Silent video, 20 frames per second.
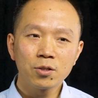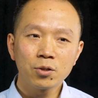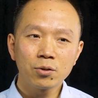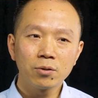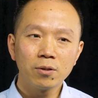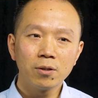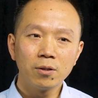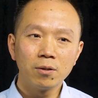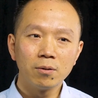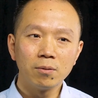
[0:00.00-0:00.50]

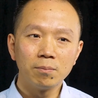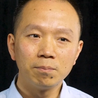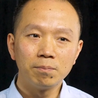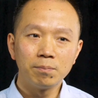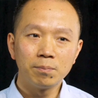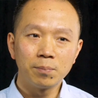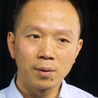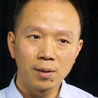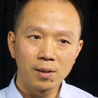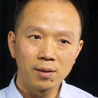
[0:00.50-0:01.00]
soil
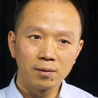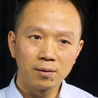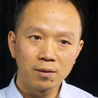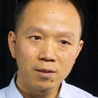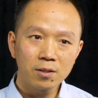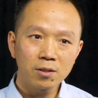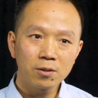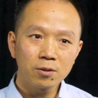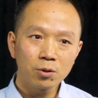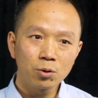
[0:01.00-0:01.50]
plant
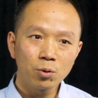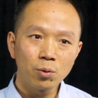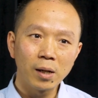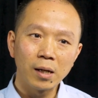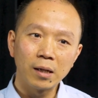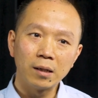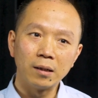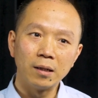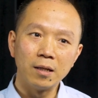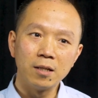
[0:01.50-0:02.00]
digital
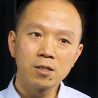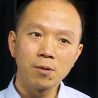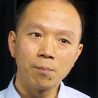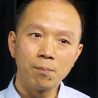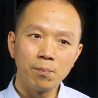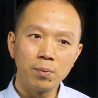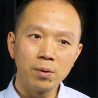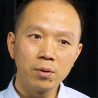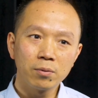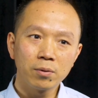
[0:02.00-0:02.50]
twin is
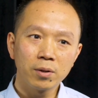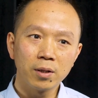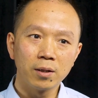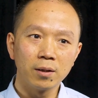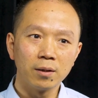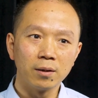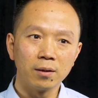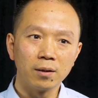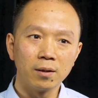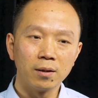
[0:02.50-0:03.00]

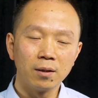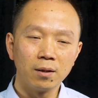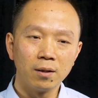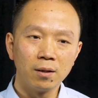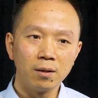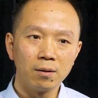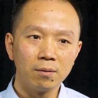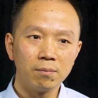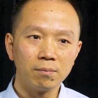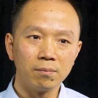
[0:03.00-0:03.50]
building
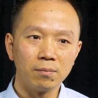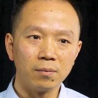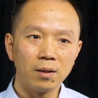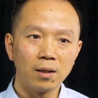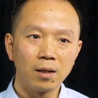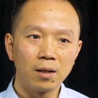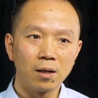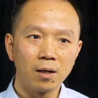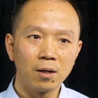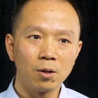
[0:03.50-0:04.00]
on
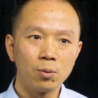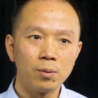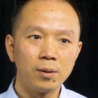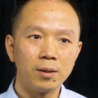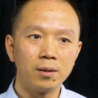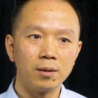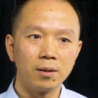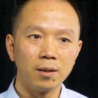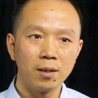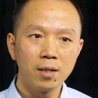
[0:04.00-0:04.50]

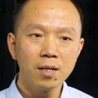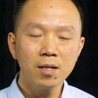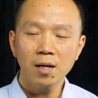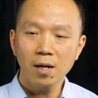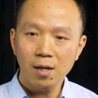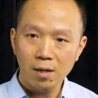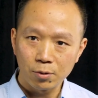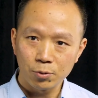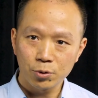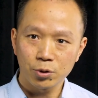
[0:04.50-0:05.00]
our
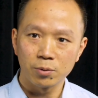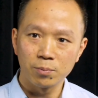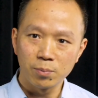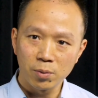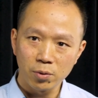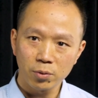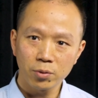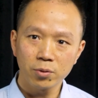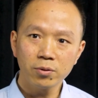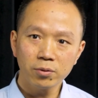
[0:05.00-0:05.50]
in-house
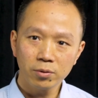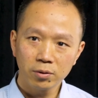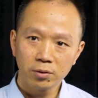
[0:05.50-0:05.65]
model